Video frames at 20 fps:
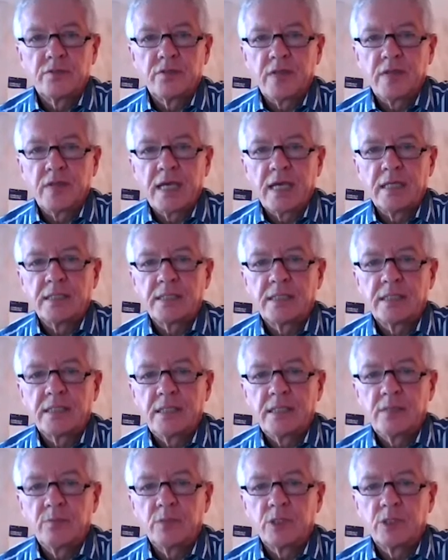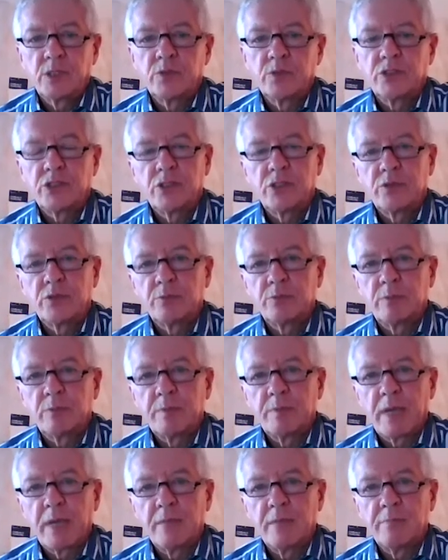VAT, which was due to be
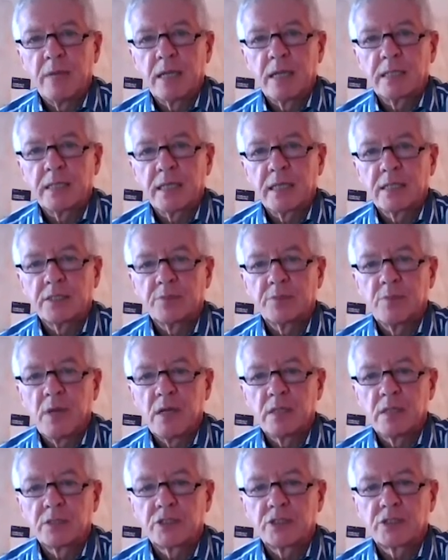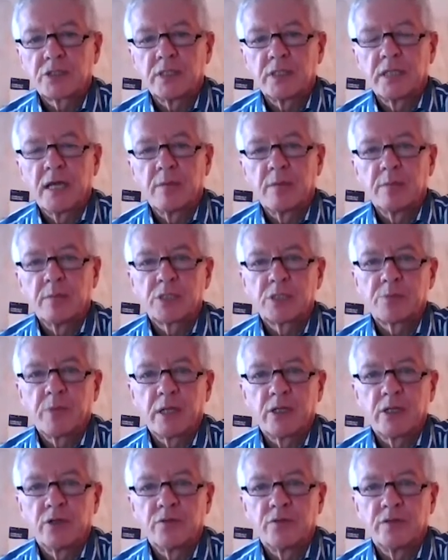paid back next March, can now be
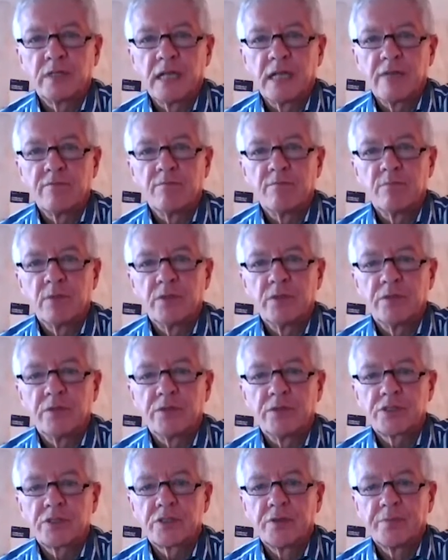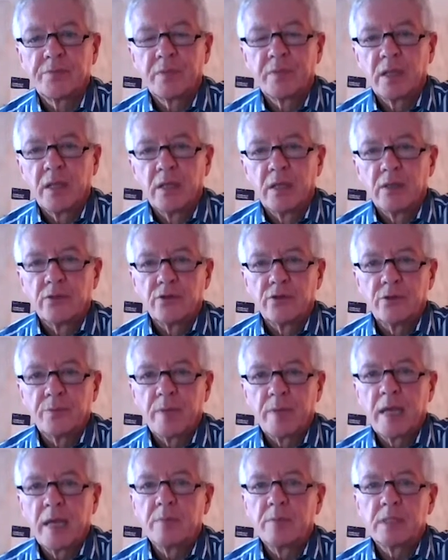spread over 11 months. The
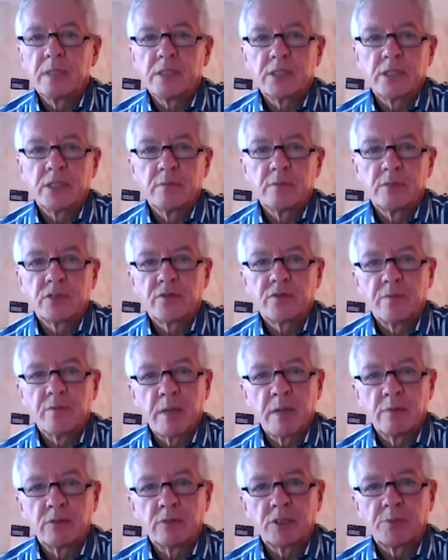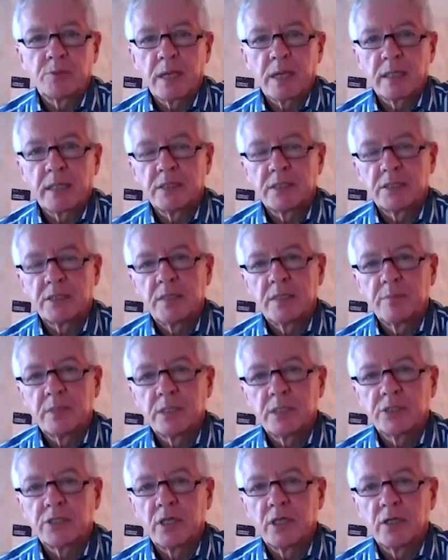repayment terms for bounce back and
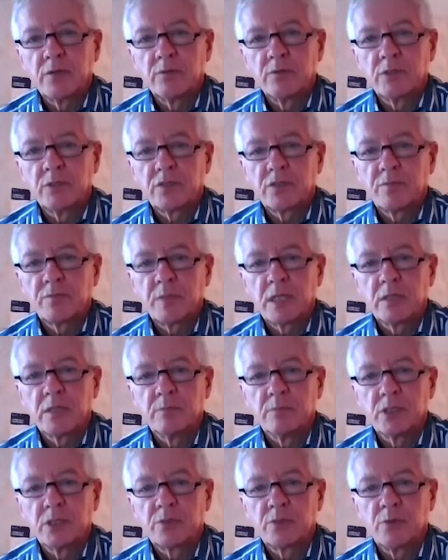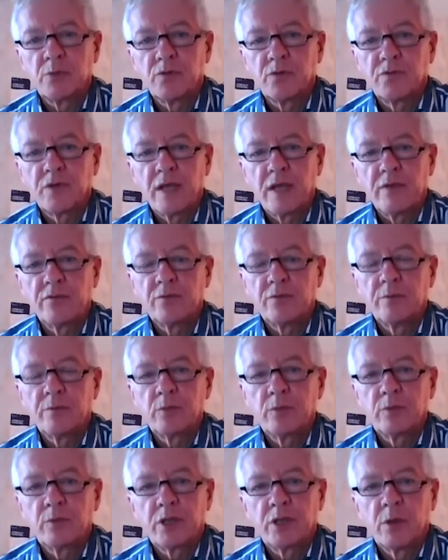CBILS loans have become much more
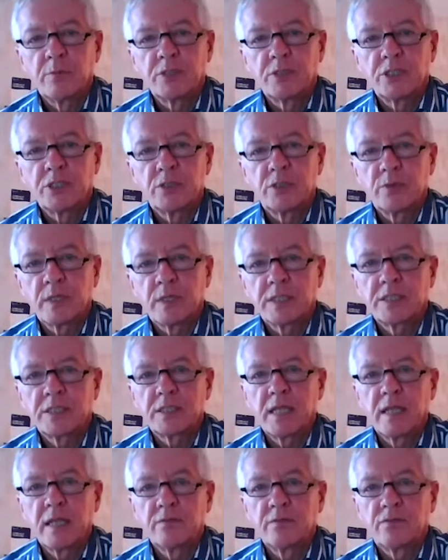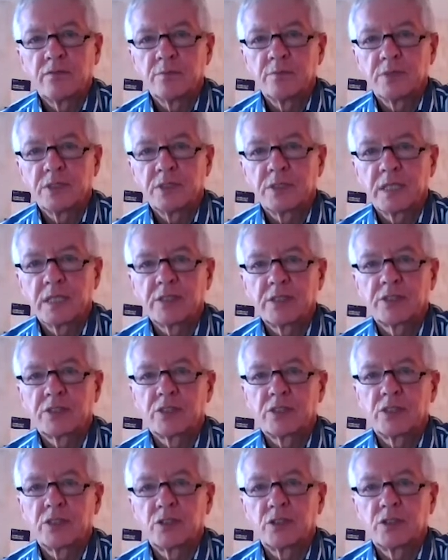favourable, with the option to extend from 6
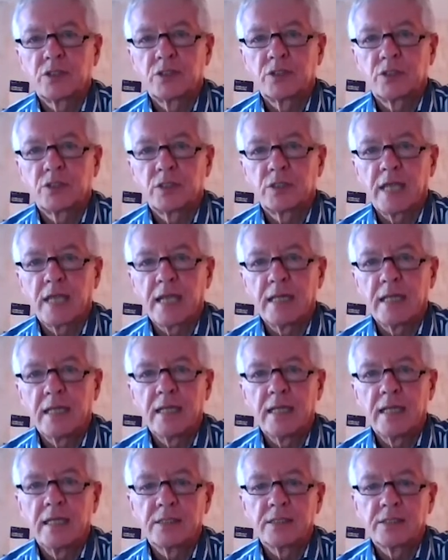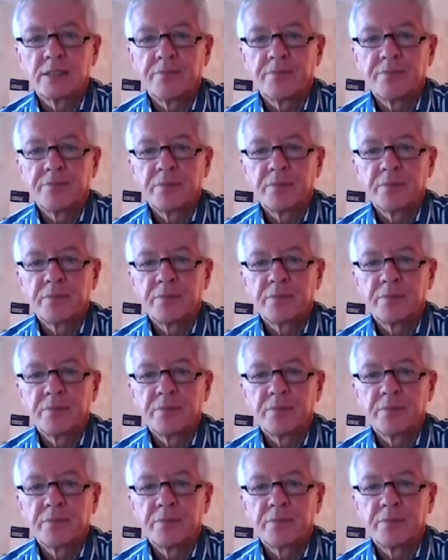to 10 years.